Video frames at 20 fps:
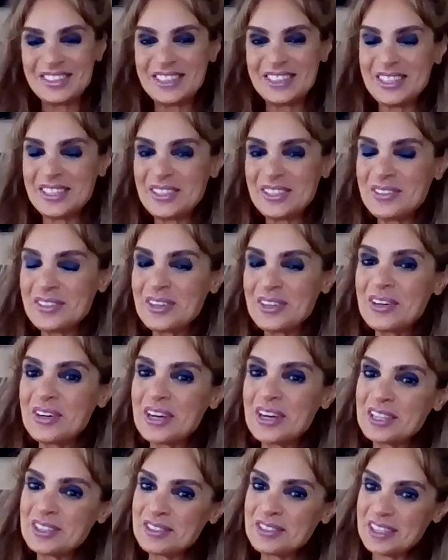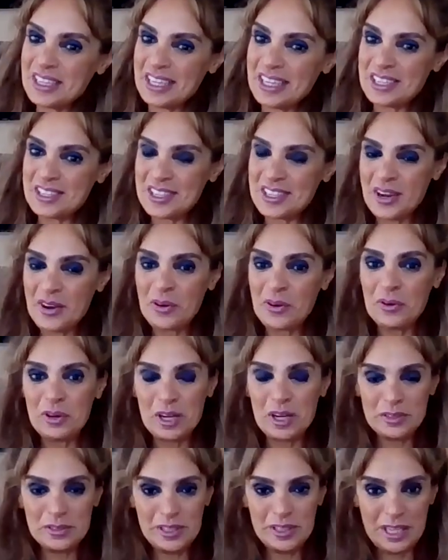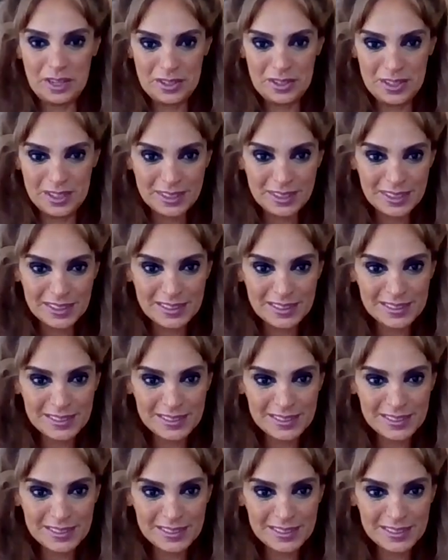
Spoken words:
see you. Congratulations. Congratulations.